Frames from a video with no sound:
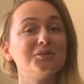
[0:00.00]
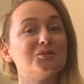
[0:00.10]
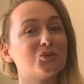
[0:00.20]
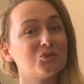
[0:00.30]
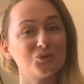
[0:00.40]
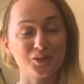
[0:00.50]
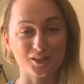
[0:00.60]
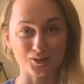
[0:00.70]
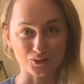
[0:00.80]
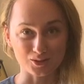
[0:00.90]
Don't
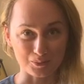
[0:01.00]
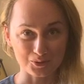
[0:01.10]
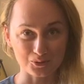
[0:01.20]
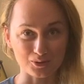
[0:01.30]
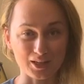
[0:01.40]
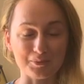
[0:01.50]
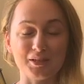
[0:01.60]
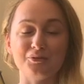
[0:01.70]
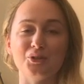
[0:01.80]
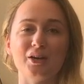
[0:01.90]
forget to subscribe.
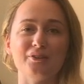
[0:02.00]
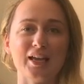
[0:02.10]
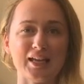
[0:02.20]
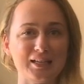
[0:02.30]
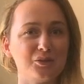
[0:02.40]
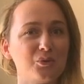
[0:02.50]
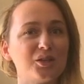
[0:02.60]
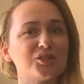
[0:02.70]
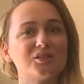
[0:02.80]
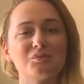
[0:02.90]
If you have any
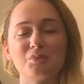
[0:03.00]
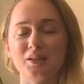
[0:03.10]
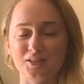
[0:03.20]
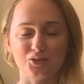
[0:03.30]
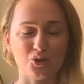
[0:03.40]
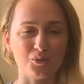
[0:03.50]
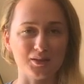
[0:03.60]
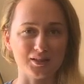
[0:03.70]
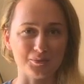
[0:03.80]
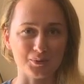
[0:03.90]
questions, please
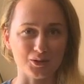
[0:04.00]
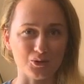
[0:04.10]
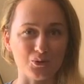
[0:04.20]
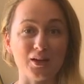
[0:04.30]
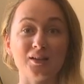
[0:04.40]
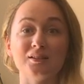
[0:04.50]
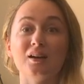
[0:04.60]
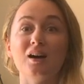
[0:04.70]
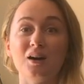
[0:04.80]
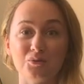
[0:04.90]
comment them below and
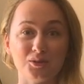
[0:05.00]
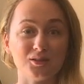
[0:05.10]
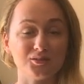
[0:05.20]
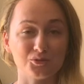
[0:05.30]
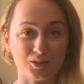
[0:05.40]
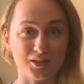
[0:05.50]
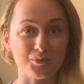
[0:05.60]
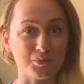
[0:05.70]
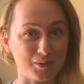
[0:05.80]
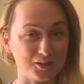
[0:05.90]
I will try
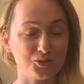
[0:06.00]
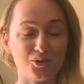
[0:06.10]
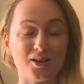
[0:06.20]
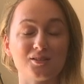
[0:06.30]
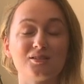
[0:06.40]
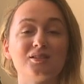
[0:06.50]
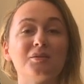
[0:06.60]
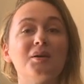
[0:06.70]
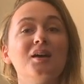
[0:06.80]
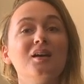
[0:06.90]
my best to answer
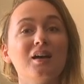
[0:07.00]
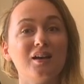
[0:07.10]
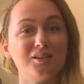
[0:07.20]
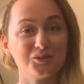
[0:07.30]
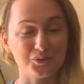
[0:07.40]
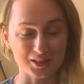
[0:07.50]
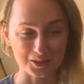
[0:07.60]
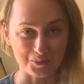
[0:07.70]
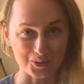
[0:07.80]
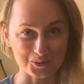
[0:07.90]
them as quick as
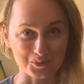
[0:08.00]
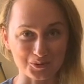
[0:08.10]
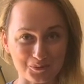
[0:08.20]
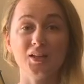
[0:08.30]
possible.